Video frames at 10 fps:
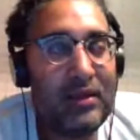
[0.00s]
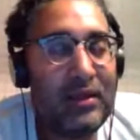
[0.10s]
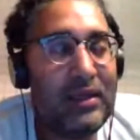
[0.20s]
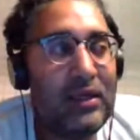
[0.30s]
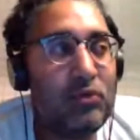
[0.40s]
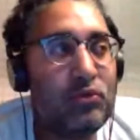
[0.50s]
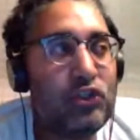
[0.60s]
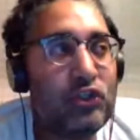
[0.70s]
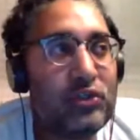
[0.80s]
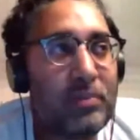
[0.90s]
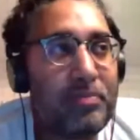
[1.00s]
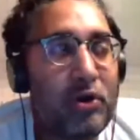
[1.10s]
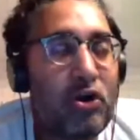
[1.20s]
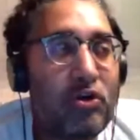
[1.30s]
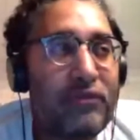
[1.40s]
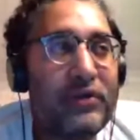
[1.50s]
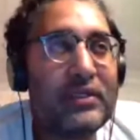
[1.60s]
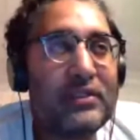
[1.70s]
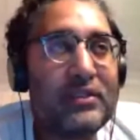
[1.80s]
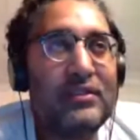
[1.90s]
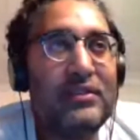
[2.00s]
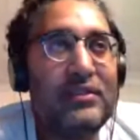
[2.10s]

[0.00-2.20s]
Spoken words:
it was just a perfect